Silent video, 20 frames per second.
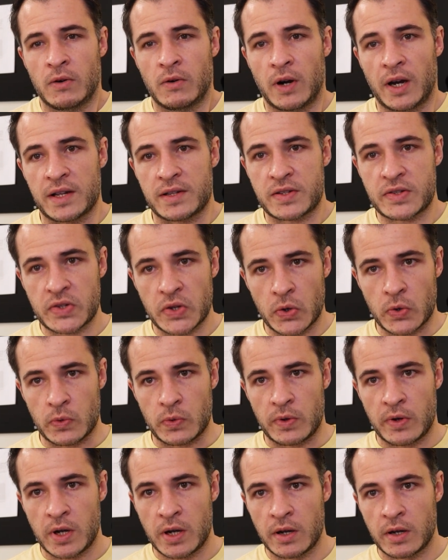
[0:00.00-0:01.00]
Right,
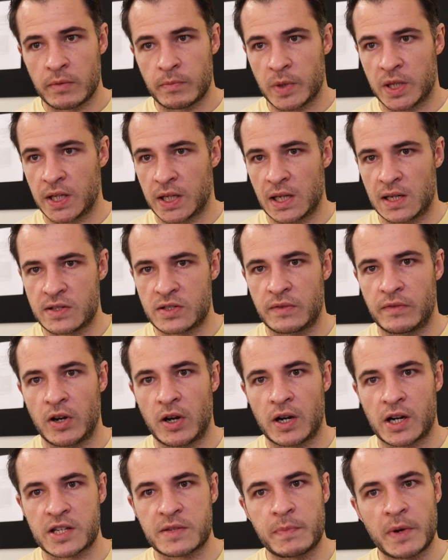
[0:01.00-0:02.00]
so particulars of
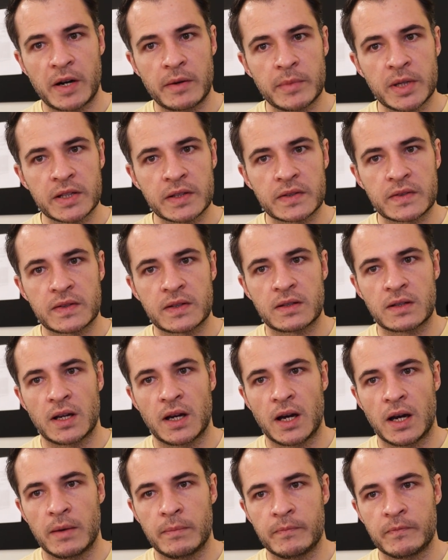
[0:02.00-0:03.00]
our experiment.
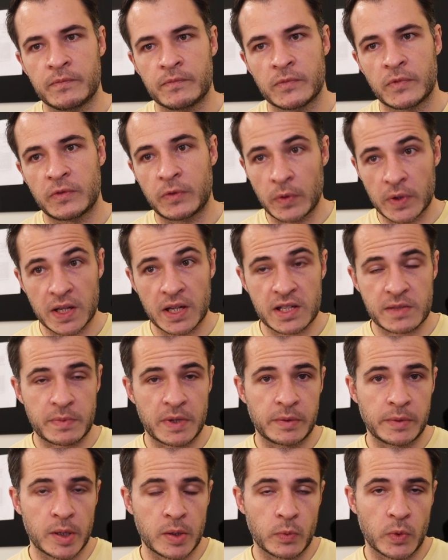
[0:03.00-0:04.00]
For the
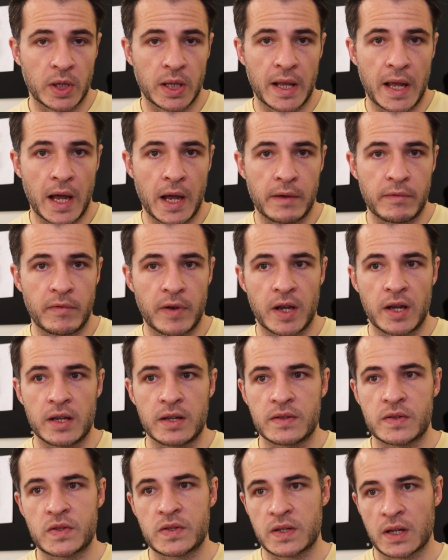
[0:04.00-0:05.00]
experiment, we'll have
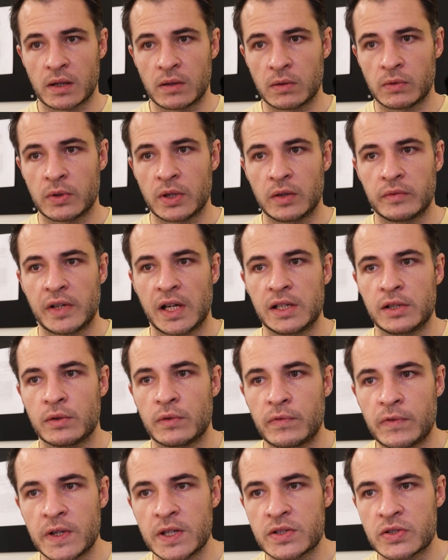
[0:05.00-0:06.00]
a single real
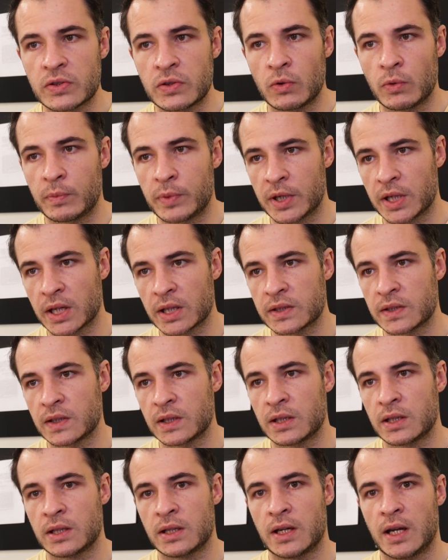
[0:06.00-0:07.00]
valued feature or
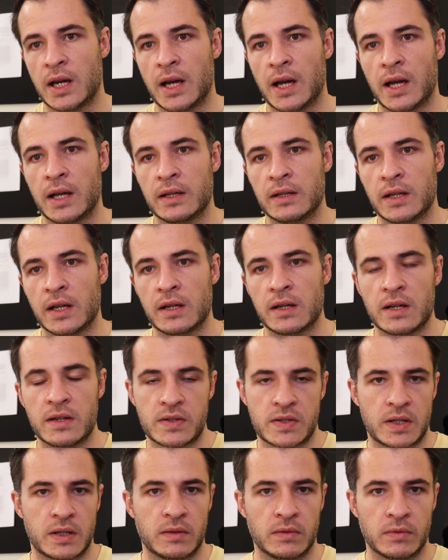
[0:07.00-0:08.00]
predictor, and then a
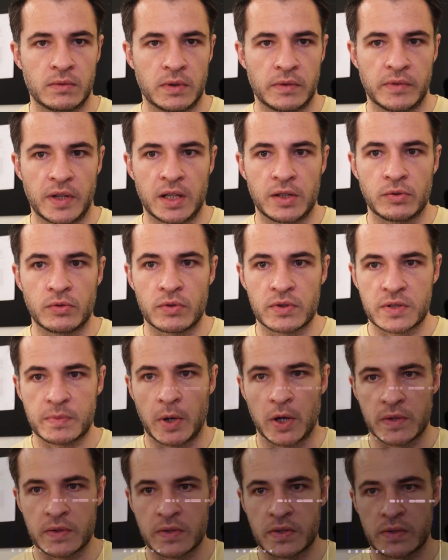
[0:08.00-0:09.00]
single real valued
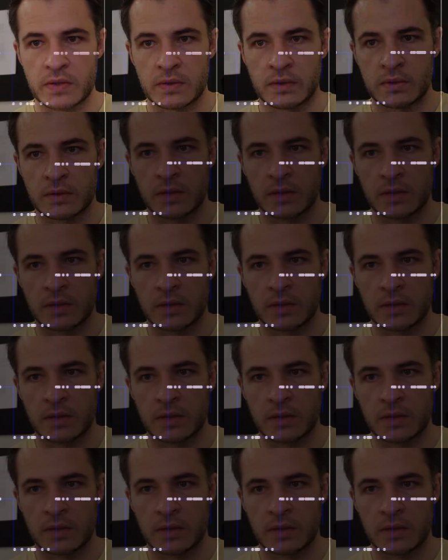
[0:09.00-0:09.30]
response.